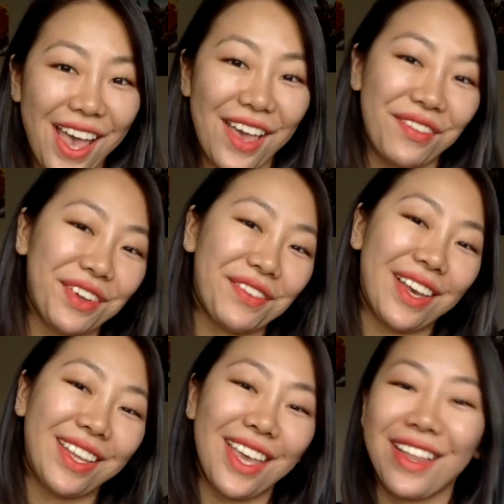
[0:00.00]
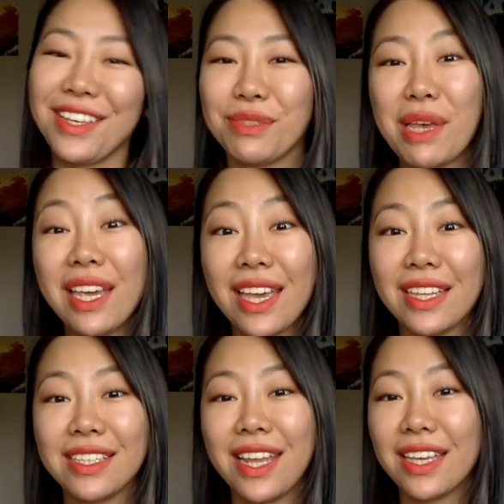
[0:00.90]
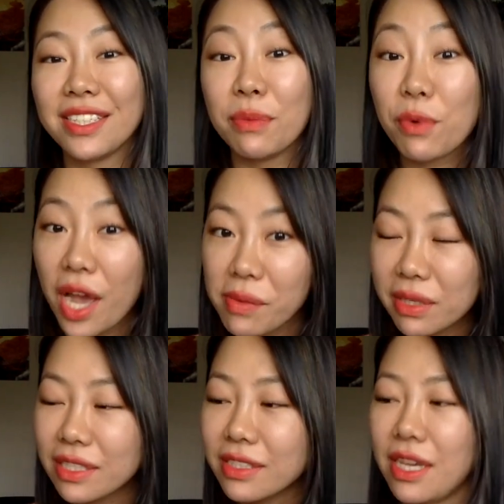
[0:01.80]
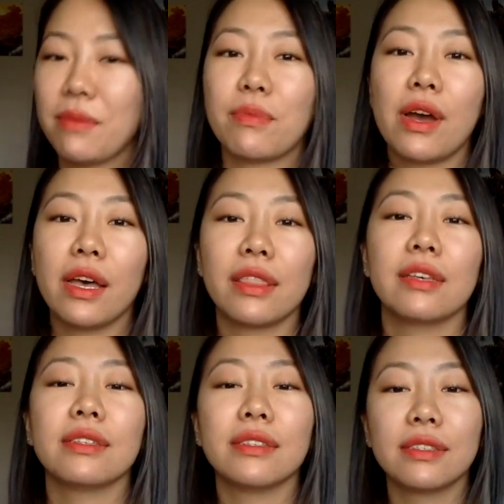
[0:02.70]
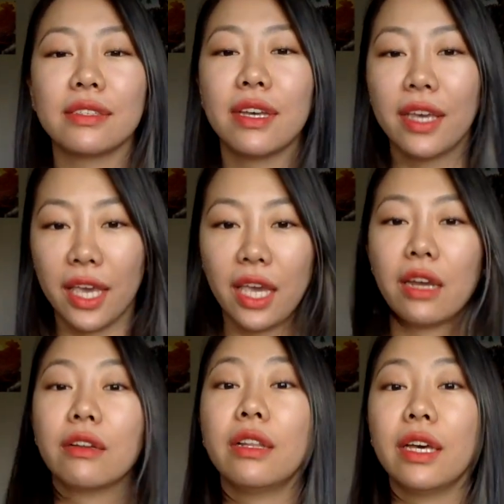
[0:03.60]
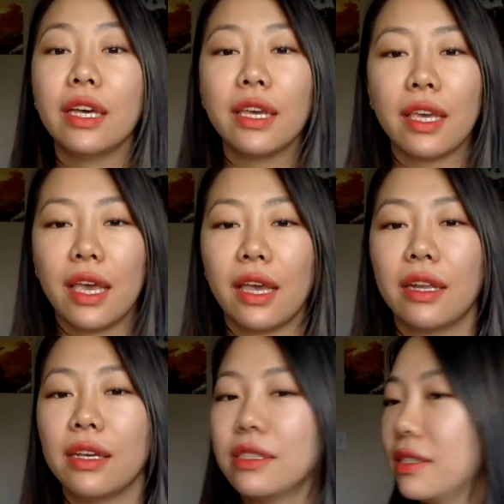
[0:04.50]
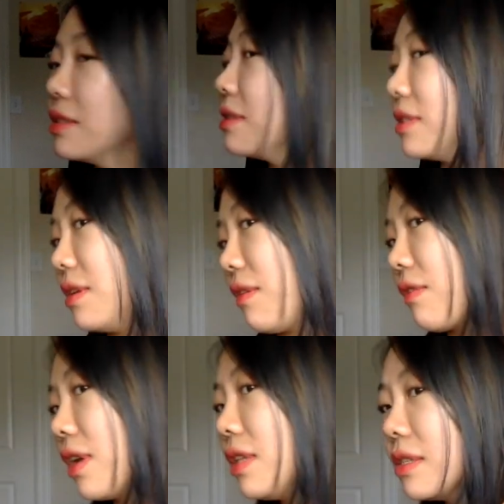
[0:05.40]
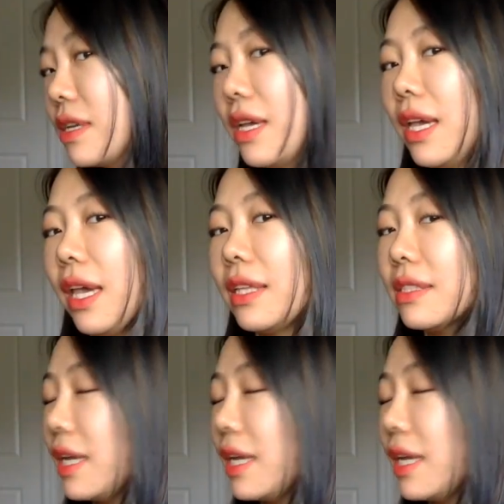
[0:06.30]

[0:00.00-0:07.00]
Hi everyone, Kelly's back, and today, as I promised, I brought this hair look, and it's different. It's